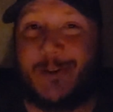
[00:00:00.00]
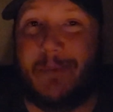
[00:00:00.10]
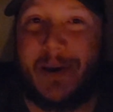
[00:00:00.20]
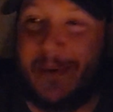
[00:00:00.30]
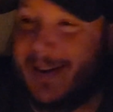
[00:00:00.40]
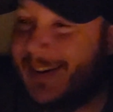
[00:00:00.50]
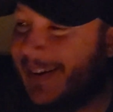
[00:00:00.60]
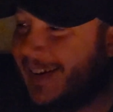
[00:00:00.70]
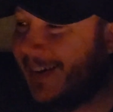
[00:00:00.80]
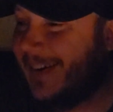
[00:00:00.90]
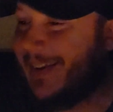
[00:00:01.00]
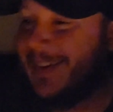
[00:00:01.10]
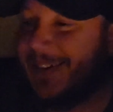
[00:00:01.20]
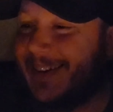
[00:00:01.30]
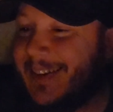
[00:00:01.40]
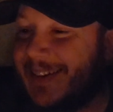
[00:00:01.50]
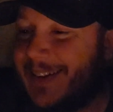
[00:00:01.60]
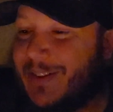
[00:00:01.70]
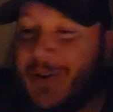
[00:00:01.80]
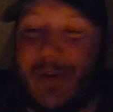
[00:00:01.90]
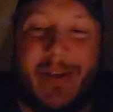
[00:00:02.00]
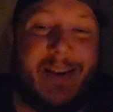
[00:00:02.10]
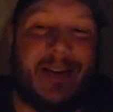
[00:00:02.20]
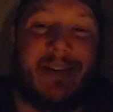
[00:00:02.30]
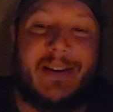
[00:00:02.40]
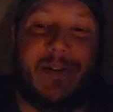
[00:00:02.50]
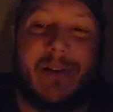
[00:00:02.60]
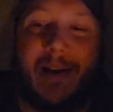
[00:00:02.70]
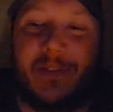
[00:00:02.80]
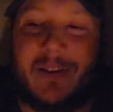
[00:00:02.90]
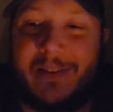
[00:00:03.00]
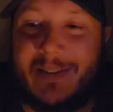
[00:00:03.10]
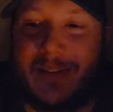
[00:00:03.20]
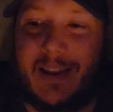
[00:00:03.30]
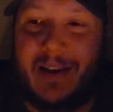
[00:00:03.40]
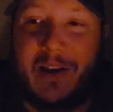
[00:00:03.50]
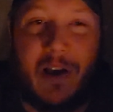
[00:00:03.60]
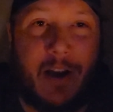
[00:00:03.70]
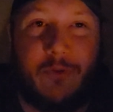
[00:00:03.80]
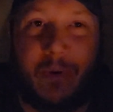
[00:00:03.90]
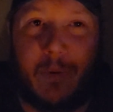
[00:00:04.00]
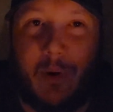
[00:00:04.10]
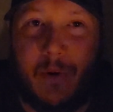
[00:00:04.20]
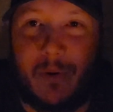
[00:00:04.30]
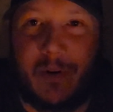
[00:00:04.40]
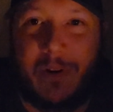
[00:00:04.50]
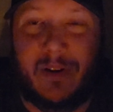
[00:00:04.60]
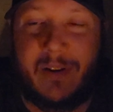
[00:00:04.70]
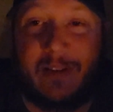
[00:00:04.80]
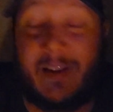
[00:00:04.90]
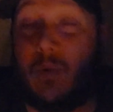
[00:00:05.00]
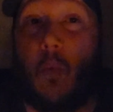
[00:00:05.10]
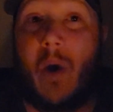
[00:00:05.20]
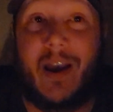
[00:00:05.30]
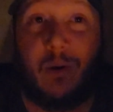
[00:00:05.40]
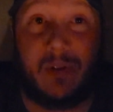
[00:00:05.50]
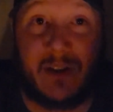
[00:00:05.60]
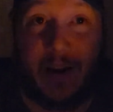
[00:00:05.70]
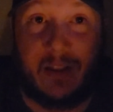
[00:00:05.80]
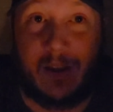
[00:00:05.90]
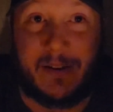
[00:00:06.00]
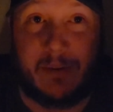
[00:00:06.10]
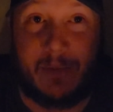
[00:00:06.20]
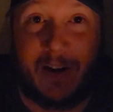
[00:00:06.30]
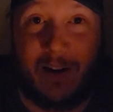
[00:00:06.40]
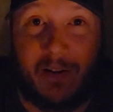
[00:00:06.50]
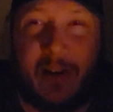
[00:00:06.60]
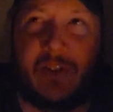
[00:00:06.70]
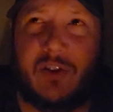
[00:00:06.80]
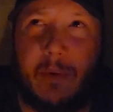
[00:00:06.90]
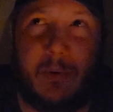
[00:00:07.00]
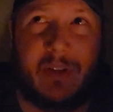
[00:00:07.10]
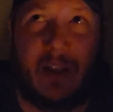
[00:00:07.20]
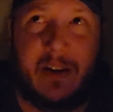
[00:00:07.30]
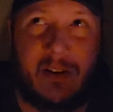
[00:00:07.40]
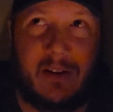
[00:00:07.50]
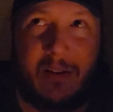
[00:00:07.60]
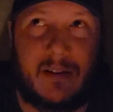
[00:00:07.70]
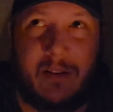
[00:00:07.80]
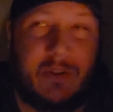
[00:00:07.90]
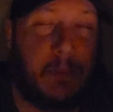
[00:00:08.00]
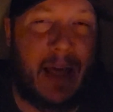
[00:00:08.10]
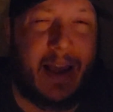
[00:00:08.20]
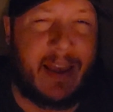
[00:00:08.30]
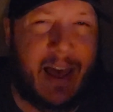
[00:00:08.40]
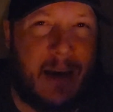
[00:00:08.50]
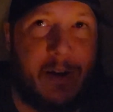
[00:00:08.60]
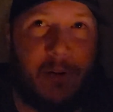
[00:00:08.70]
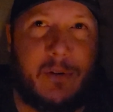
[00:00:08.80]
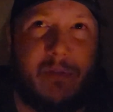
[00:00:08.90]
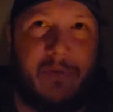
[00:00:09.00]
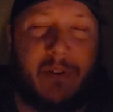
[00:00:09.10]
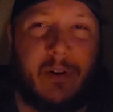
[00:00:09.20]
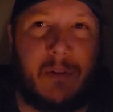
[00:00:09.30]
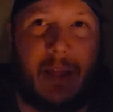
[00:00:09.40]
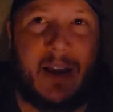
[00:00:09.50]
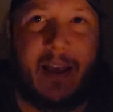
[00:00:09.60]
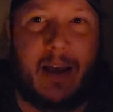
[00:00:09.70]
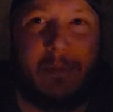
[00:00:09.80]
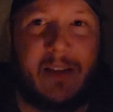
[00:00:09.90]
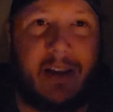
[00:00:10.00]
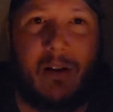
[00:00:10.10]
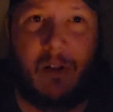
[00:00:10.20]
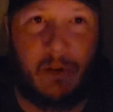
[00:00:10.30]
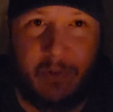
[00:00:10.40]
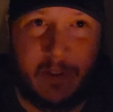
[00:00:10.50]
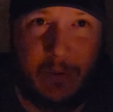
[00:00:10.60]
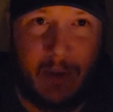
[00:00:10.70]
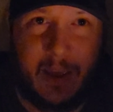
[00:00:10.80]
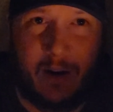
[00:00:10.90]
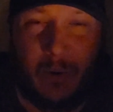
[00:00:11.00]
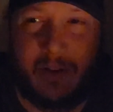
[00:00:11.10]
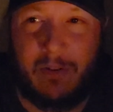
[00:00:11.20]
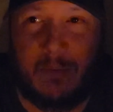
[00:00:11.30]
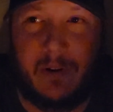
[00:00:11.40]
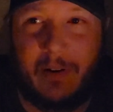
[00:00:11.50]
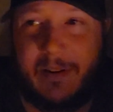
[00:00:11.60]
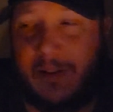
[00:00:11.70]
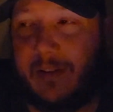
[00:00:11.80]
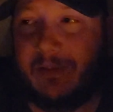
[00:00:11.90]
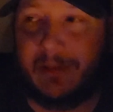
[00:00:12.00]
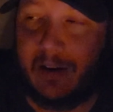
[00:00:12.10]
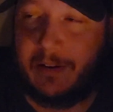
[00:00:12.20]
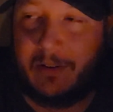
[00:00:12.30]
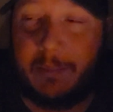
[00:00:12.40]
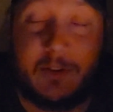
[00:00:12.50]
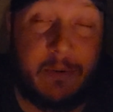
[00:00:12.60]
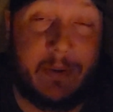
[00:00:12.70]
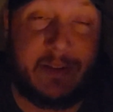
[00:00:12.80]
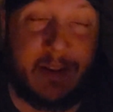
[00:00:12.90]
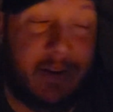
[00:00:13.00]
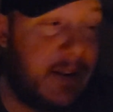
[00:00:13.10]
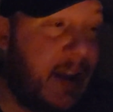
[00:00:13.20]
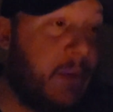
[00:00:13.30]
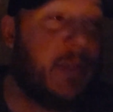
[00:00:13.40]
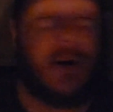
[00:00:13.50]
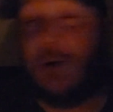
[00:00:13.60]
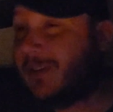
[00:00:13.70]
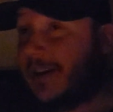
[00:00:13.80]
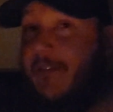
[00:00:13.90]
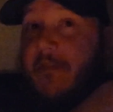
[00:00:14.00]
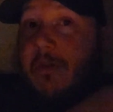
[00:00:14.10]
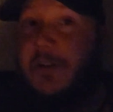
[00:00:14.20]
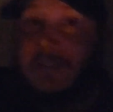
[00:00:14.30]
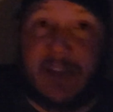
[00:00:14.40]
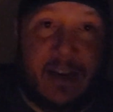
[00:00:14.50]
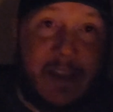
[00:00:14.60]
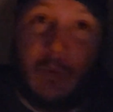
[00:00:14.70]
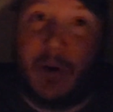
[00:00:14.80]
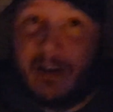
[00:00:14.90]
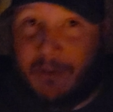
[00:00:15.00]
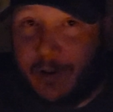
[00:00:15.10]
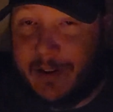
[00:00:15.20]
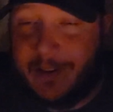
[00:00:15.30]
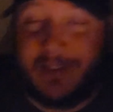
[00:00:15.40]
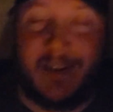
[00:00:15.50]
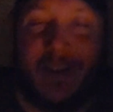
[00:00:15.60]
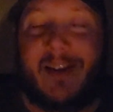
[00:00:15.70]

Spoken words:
your baby. So they continue down this like country road. It's like way outside London by now. I assume it was London. It was a black cab. I don't know if there are black cabs like all over the UK or whatever, but I don't know. I'm assuming it's London. Anyway, they're outside of the city, whatever it is,